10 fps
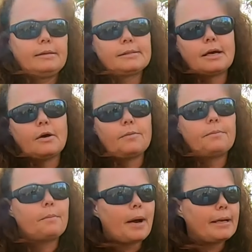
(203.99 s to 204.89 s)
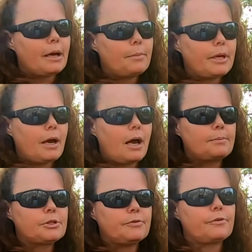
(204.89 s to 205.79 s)
So, might not be an
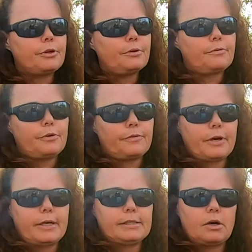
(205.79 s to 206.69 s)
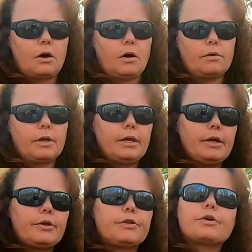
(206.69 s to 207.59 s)
option for you if you're very tall.
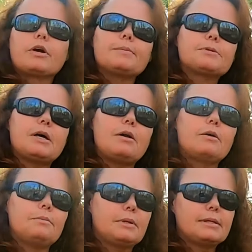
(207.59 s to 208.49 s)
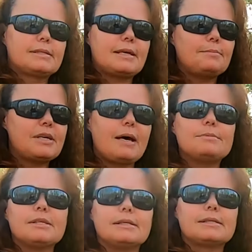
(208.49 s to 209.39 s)
The grips on them,
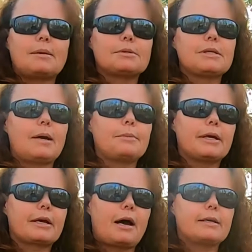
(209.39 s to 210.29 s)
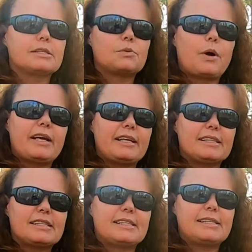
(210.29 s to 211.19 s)
sometimes in the summertime, get kind of sweaty
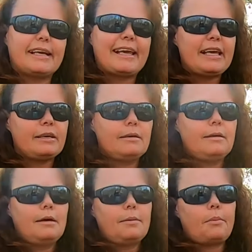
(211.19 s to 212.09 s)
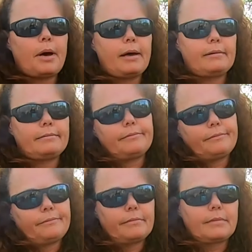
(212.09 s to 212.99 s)
and sticky, but
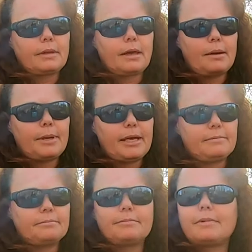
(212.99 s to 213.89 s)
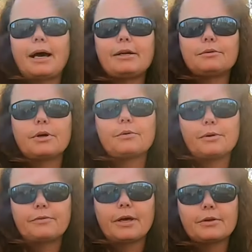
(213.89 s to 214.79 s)
I mean, I don't know
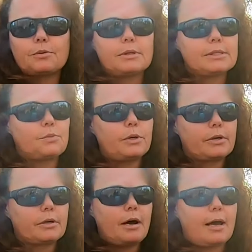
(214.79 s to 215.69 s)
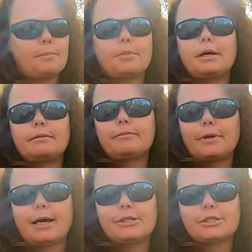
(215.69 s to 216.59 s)
if the other ones would or not, but
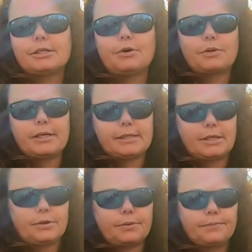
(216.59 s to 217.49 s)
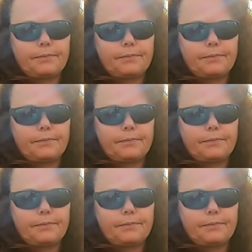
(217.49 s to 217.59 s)
I just know these do.